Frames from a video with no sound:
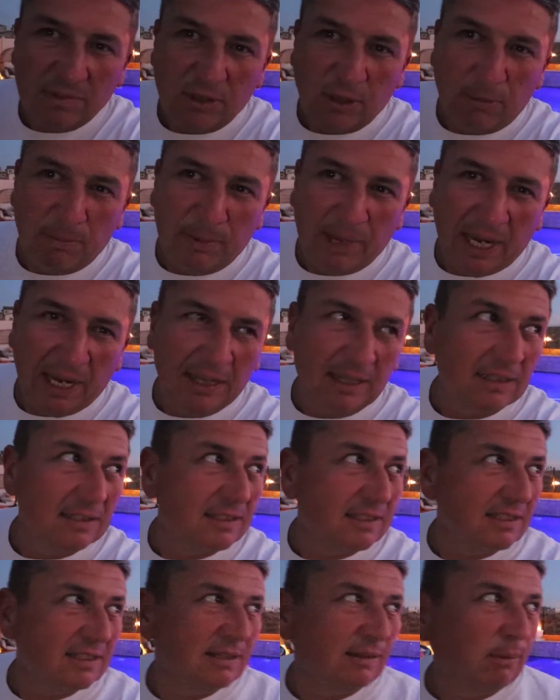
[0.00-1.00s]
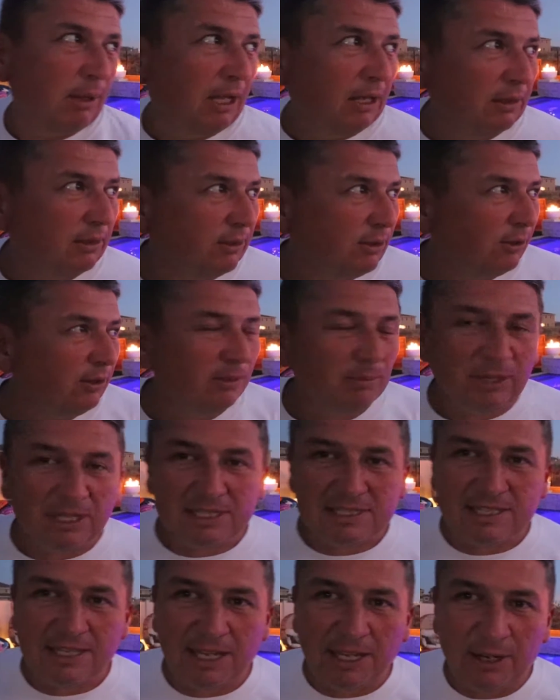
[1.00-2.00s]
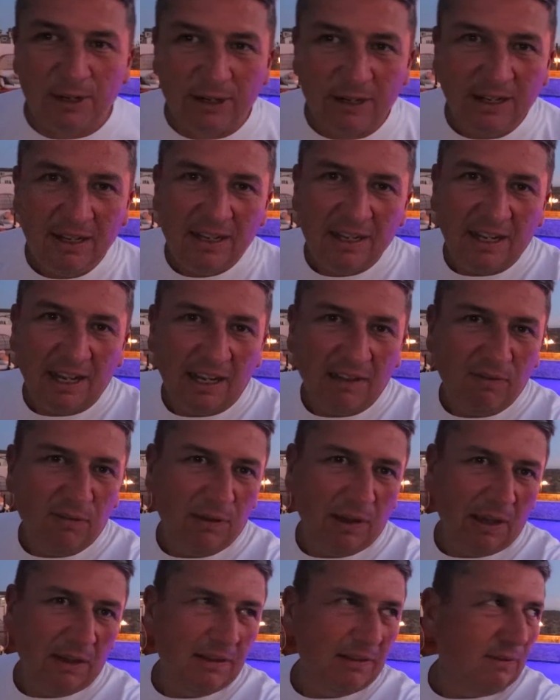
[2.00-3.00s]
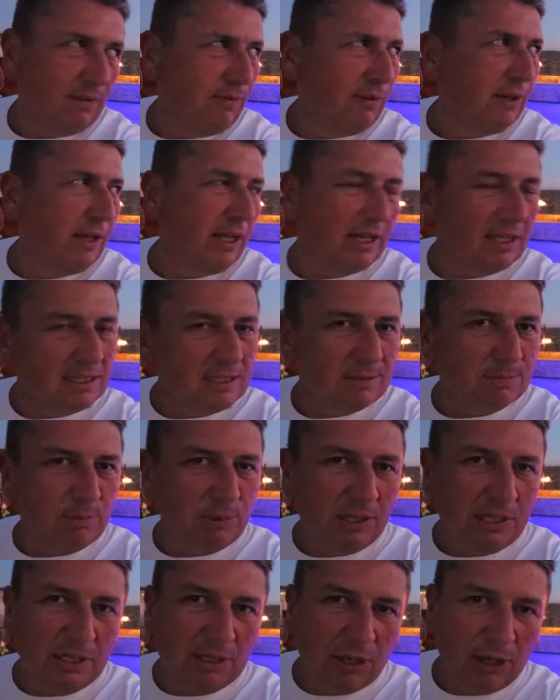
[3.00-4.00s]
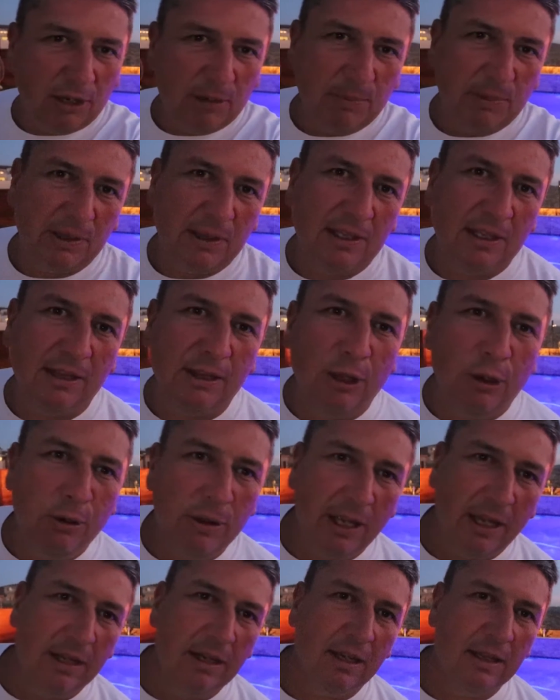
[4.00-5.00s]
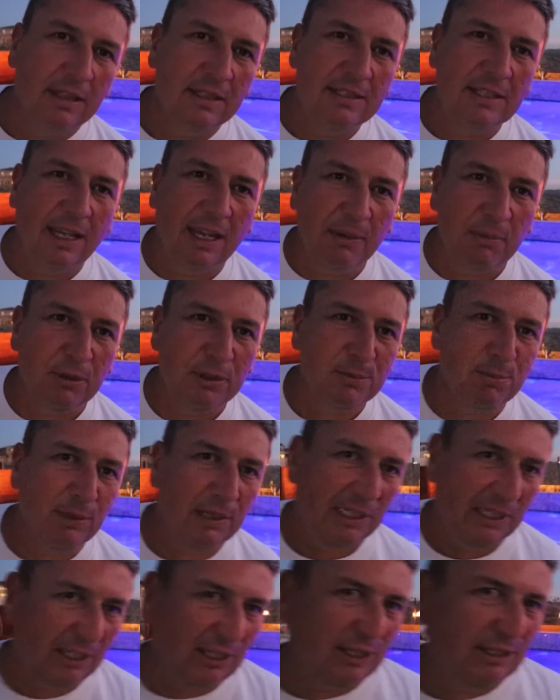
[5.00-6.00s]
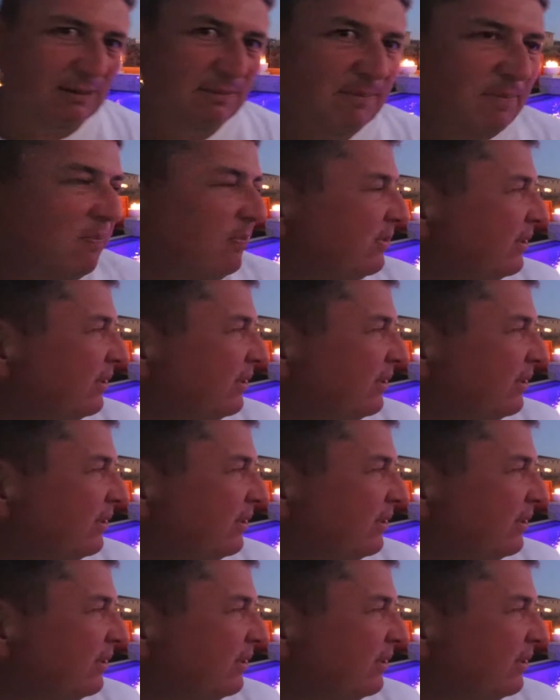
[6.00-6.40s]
I'm back. It's about 30 minutes later. I feel like it's pretty dark, but the low light on this camera is pretty good.